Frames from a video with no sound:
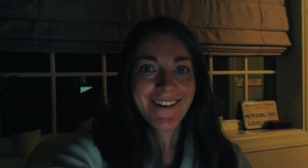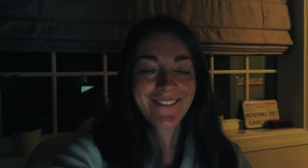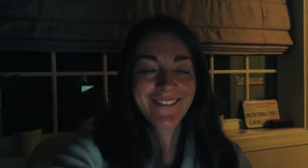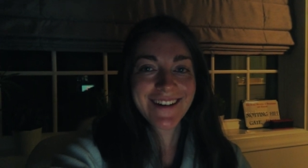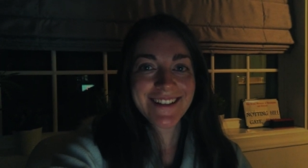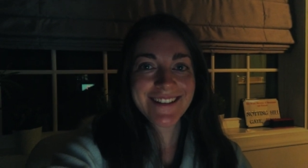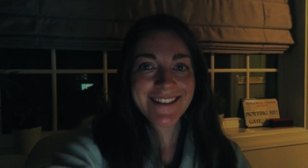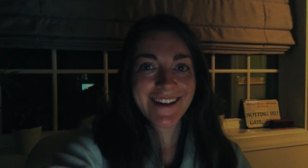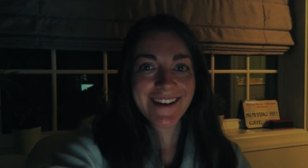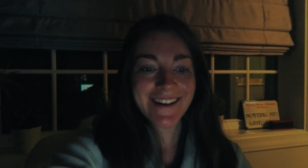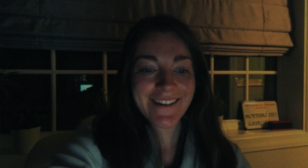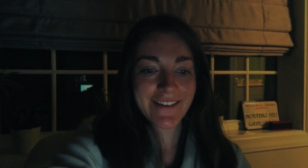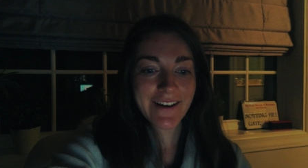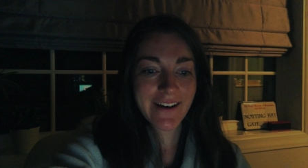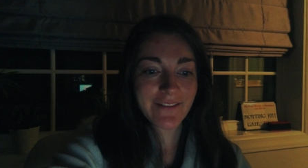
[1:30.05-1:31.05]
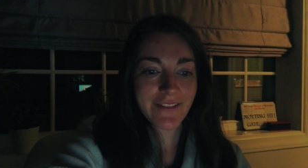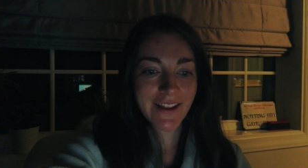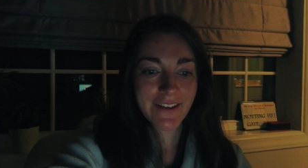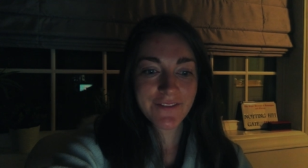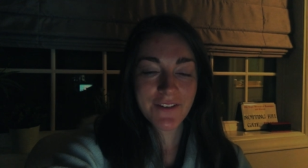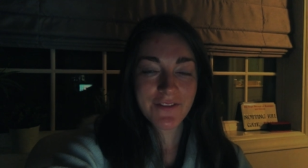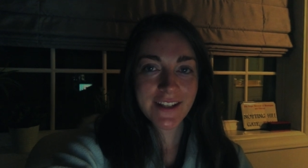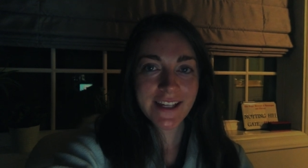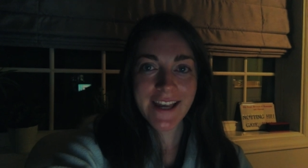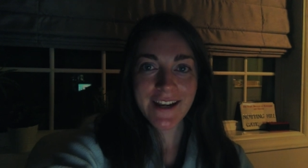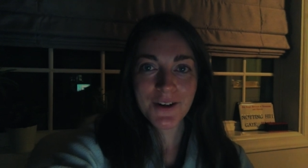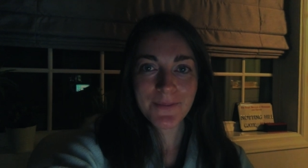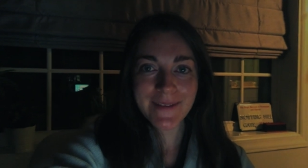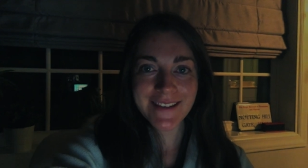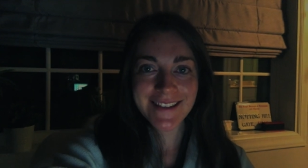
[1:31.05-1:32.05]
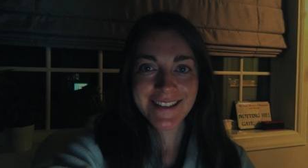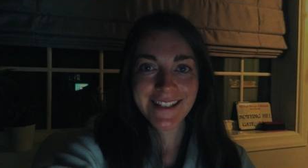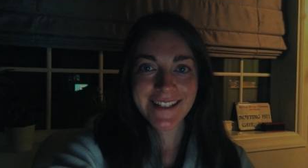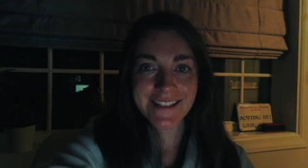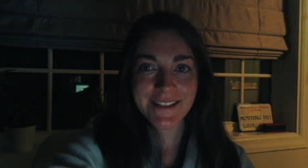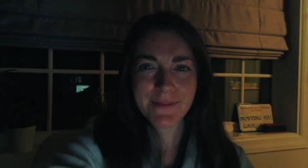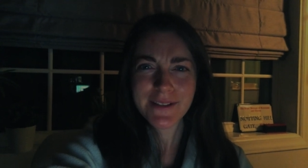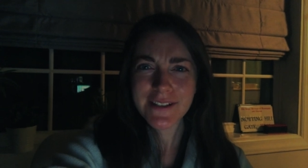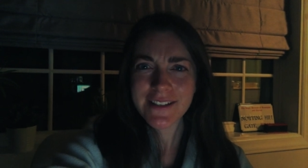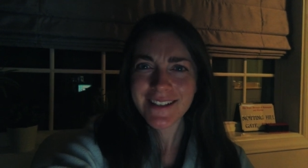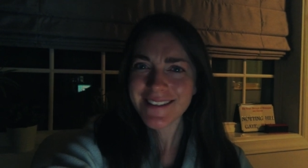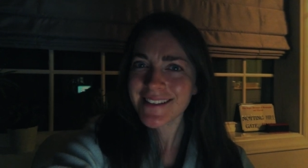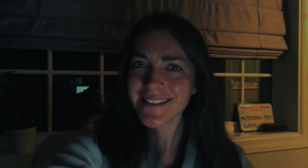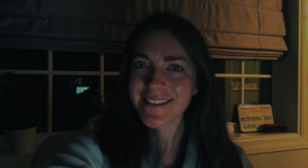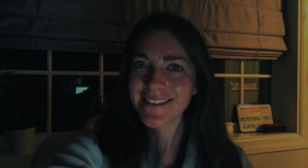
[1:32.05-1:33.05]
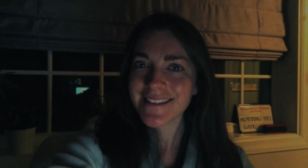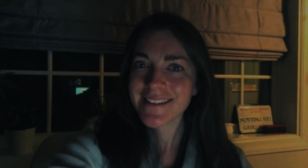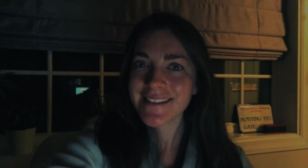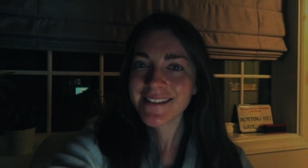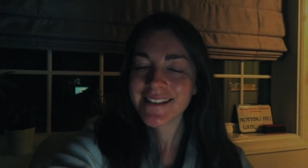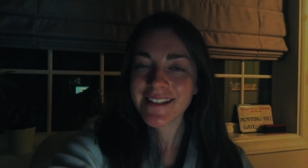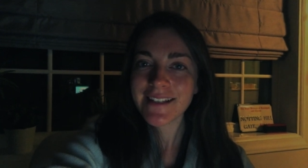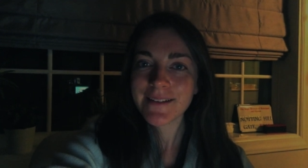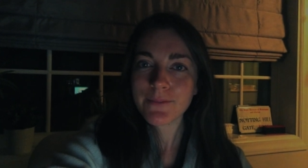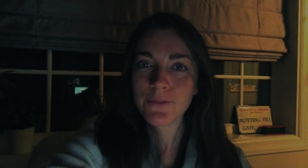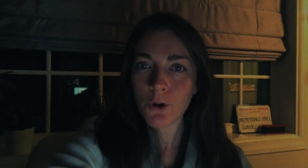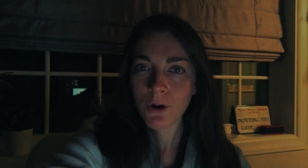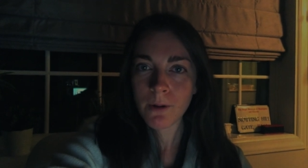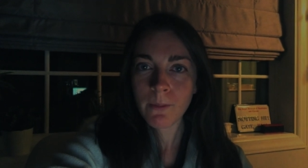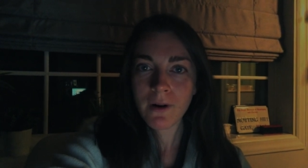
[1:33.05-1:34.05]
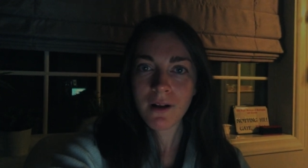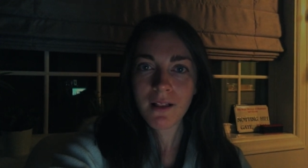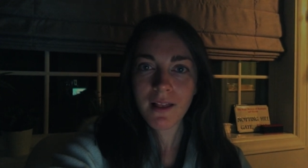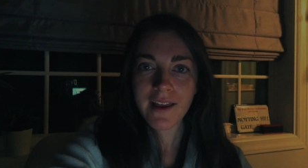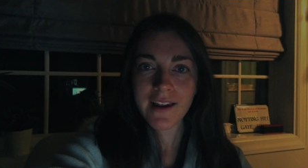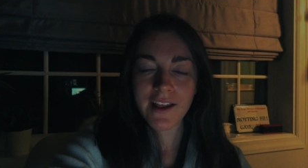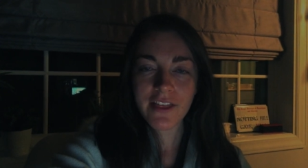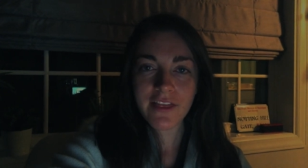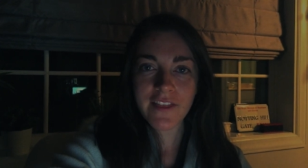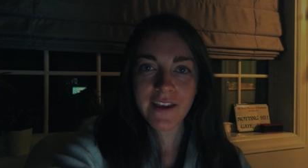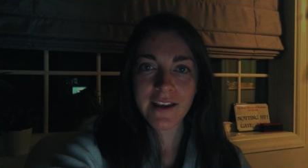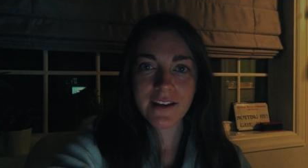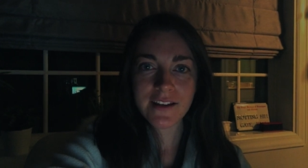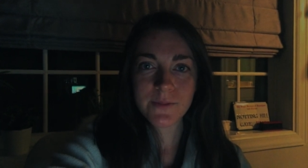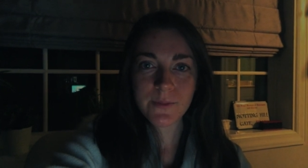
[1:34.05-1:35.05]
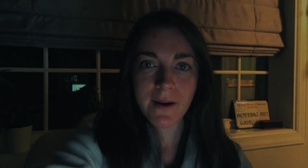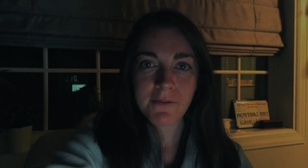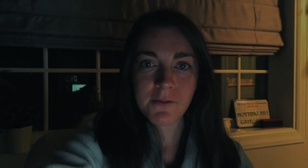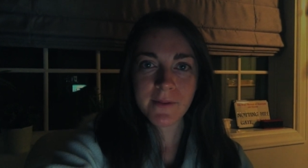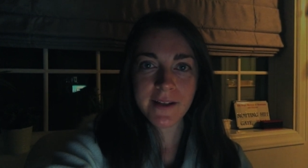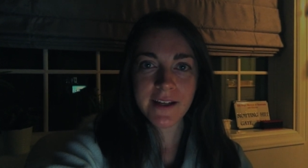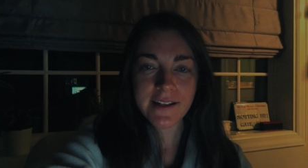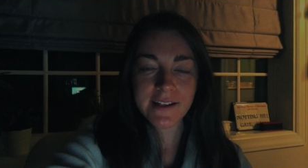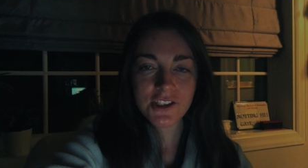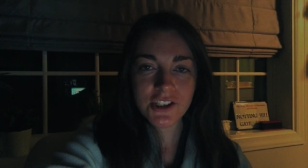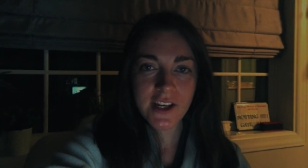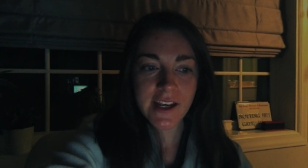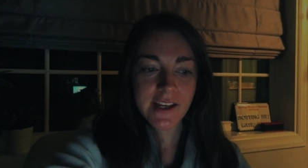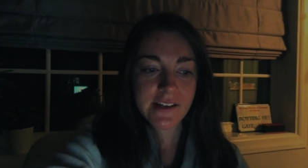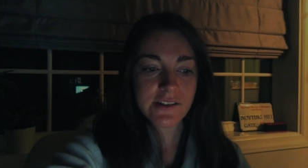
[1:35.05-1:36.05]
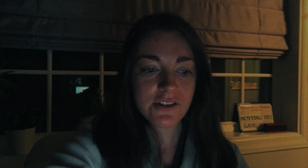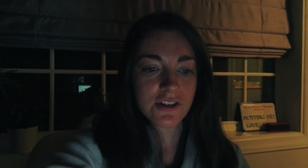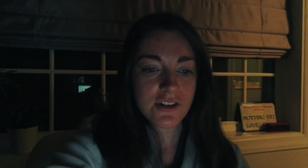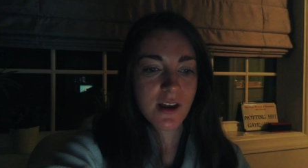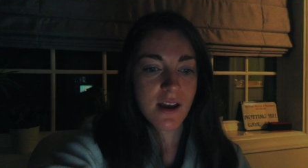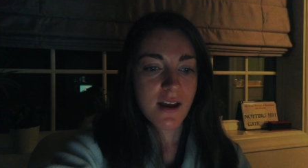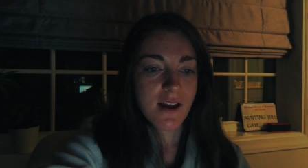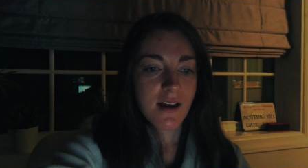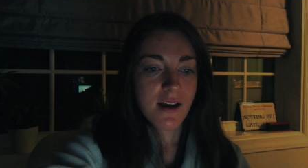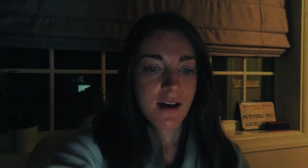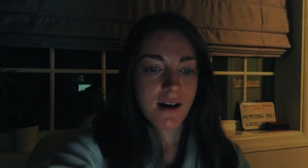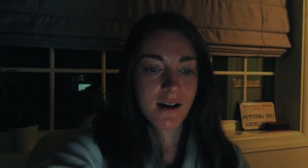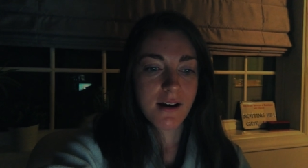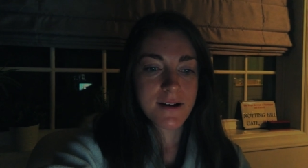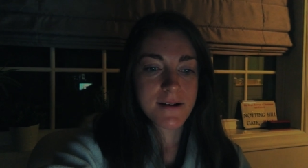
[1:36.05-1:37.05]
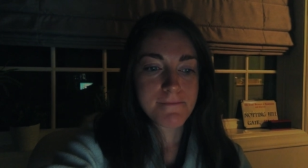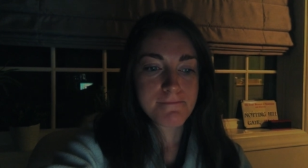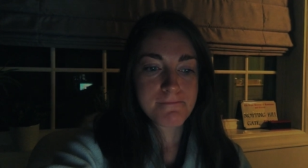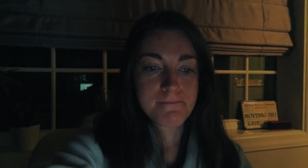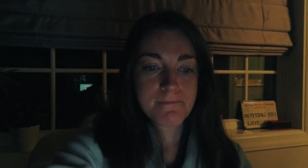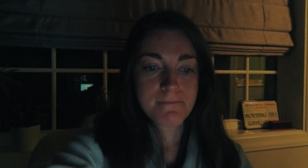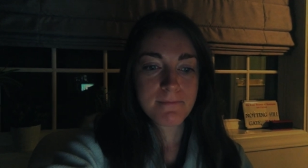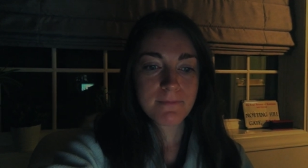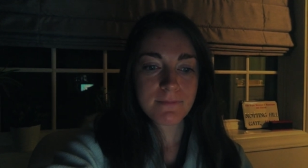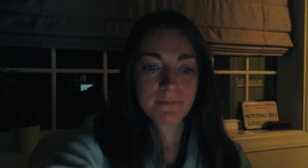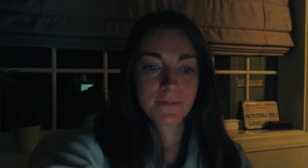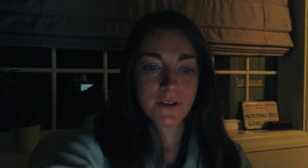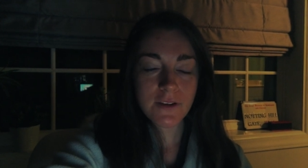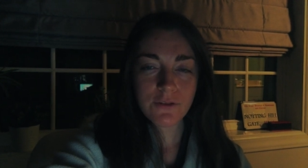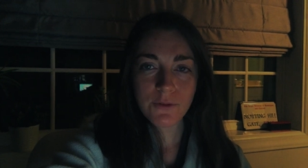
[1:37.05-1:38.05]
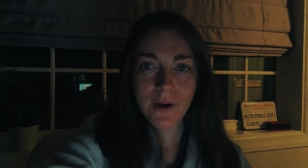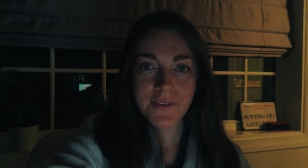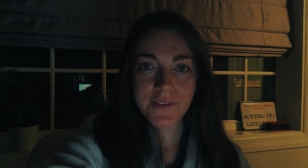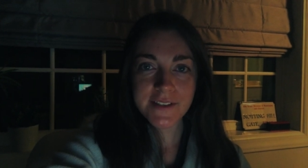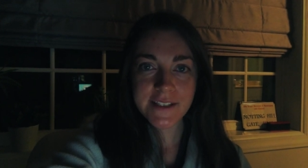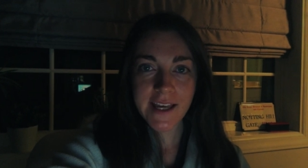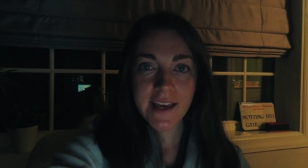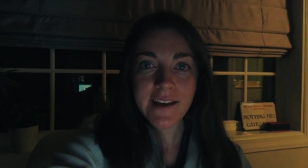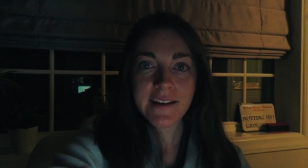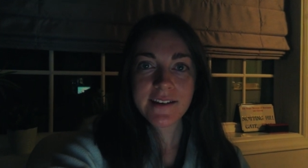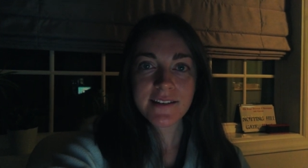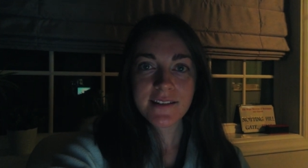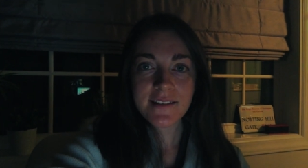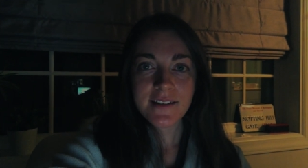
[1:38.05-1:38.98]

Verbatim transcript: which uh, of like 58 open seats, which does seem normal and I think is probably gonna change um, throughout the day.